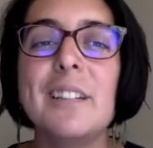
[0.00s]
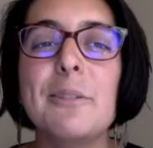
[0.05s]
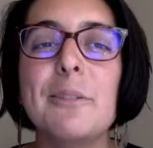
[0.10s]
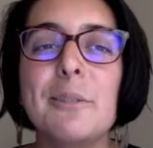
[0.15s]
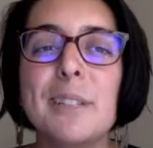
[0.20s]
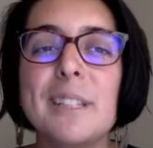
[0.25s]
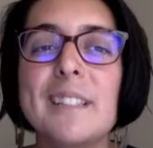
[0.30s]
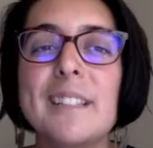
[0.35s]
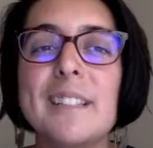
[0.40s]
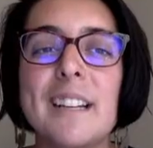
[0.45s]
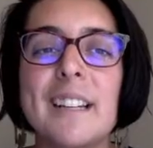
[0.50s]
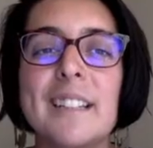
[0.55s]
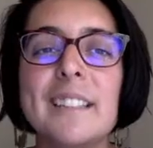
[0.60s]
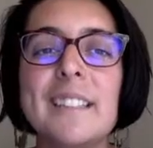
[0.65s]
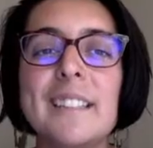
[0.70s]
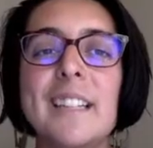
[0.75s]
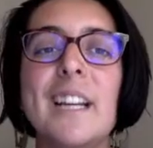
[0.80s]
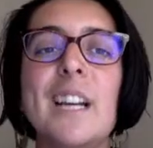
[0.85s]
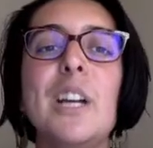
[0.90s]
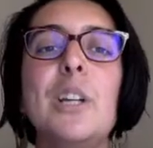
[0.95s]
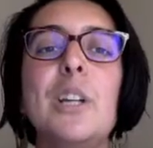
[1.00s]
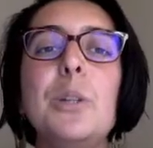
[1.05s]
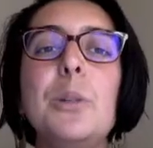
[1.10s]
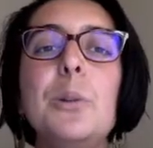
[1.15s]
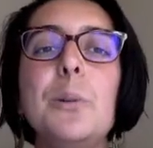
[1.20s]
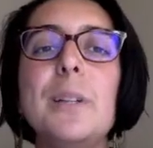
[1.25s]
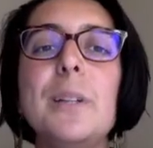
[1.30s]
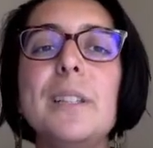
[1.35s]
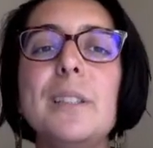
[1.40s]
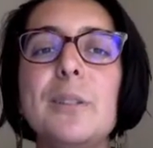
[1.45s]
and redesign,
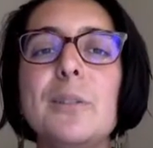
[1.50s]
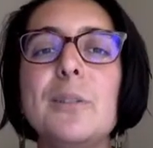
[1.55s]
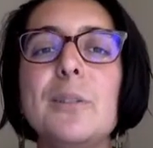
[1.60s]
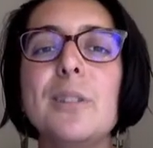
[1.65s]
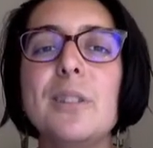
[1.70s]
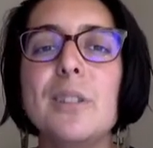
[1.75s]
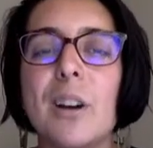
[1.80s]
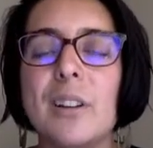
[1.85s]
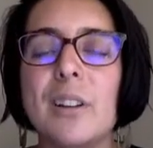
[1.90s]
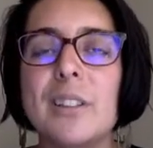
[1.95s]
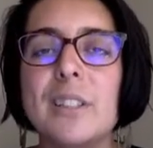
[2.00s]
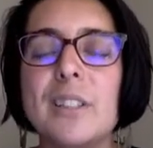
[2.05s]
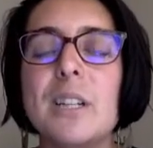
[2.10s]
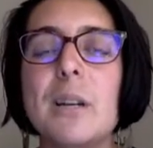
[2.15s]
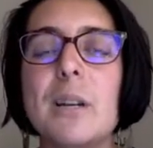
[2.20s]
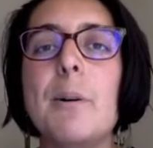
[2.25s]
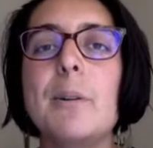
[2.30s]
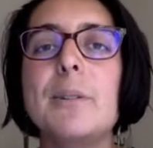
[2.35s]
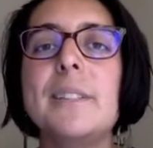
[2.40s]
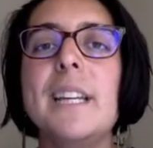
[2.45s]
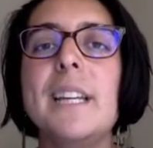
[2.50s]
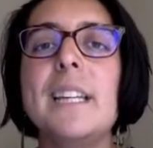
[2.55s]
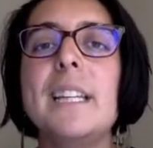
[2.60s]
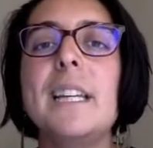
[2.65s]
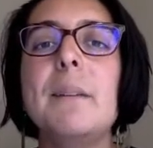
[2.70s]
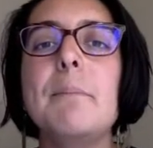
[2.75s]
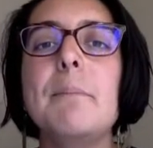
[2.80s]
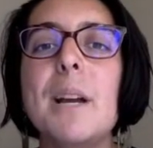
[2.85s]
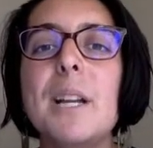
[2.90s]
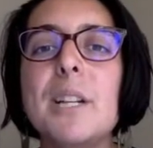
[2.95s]
you can use your knowledge about
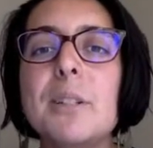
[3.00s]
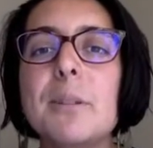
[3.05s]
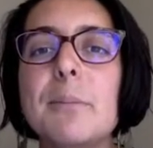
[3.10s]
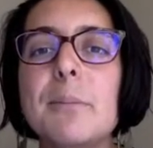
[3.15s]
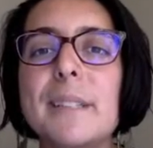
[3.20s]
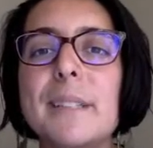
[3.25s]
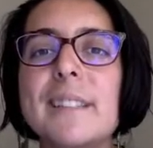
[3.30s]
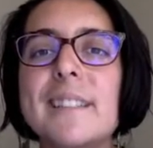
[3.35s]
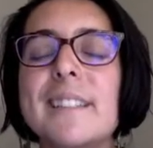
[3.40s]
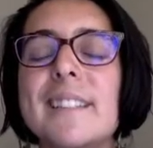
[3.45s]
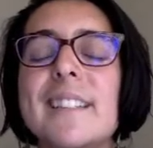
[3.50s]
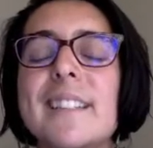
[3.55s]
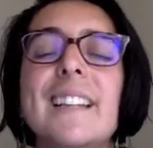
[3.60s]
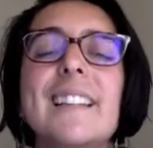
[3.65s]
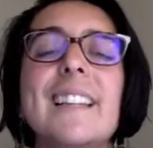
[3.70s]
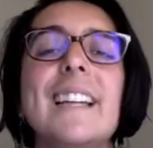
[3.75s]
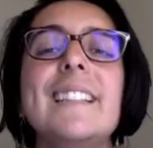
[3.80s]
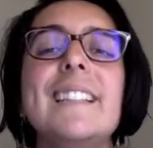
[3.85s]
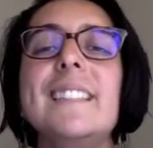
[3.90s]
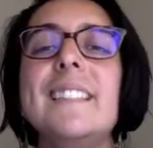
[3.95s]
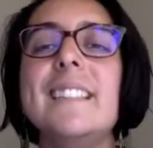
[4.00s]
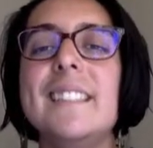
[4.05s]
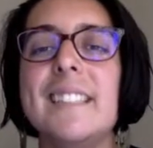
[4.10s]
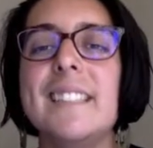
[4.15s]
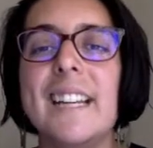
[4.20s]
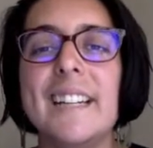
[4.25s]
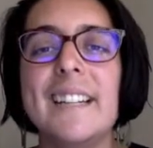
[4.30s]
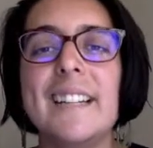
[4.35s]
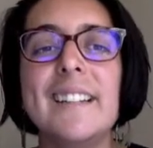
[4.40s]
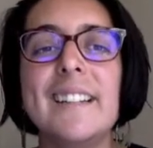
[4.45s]
taking measurements, collecting
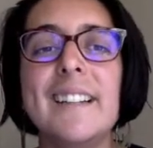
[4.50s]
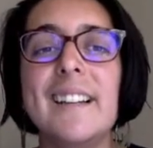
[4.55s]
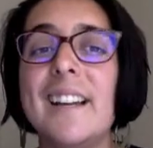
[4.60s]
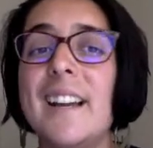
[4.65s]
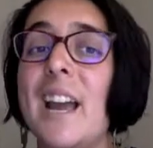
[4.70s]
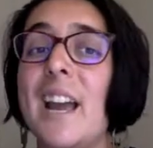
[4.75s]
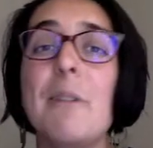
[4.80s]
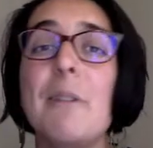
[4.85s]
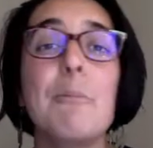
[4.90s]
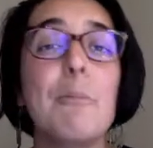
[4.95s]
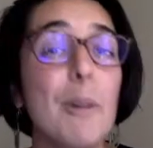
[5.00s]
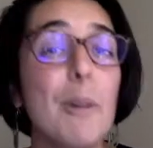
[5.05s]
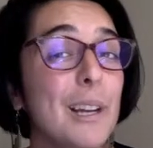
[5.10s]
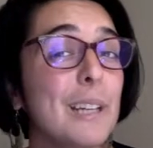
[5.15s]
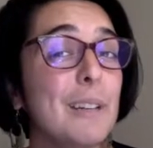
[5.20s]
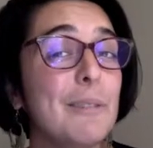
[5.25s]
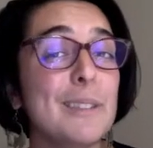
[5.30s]
data, and working